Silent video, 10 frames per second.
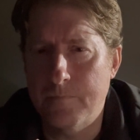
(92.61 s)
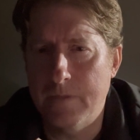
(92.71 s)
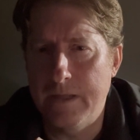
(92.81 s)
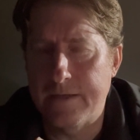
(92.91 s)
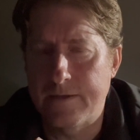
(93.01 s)

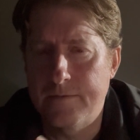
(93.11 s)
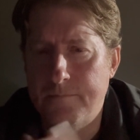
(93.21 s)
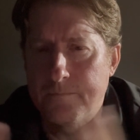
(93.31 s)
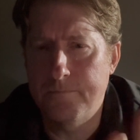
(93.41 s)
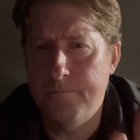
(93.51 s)
Like,
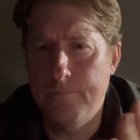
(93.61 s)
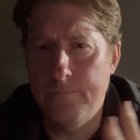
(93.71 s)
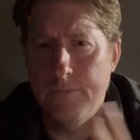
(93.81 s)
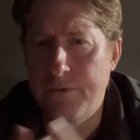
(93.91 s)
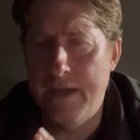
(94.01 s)

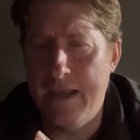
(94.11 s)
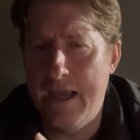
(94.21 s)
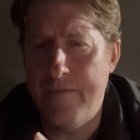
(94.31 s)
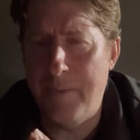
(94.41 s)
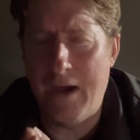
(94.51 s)
you can't
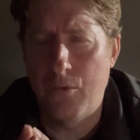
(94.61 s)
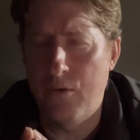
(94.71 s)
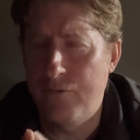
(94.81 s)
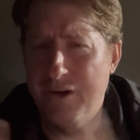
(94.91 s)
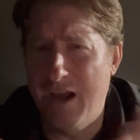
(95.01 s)
have power
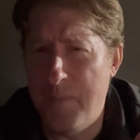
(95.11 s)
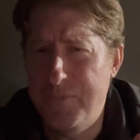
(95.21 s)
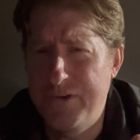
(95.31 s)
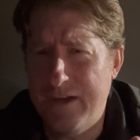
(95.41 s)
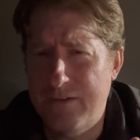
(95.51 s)
over an
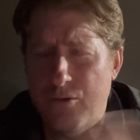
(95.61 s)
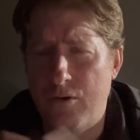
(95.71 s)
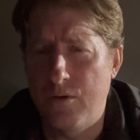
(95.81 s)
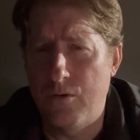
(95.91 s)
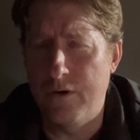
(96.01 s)
object
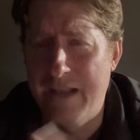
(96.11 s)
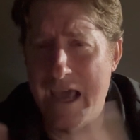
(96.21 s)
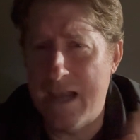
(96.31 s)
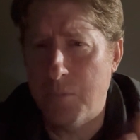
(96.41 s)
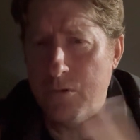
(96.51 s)
or an
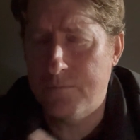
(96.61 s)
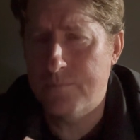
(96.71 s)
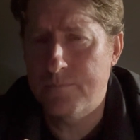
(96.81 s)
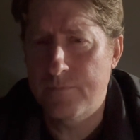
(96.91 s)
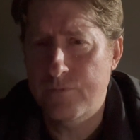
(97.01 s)
animal.
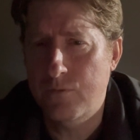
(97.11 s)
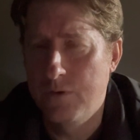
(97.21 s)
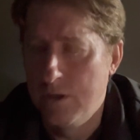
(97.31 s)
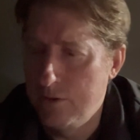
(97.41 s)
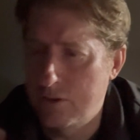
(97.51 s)

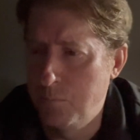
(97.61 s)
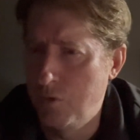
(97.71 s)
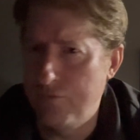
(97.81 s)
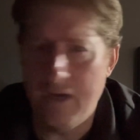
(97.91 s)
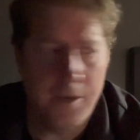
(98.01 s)
You can
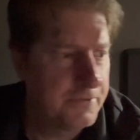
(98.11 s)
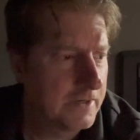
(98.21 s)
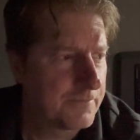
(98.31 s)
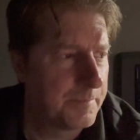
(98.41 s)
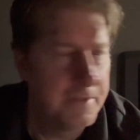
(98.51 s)
move an
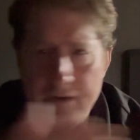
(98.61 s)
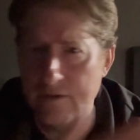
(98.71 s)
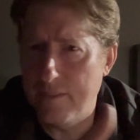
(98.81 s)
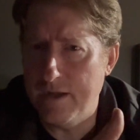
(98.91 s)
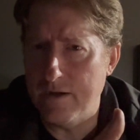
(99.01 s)
object from here to
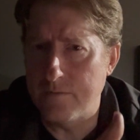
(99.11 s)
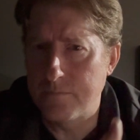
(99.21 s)
there.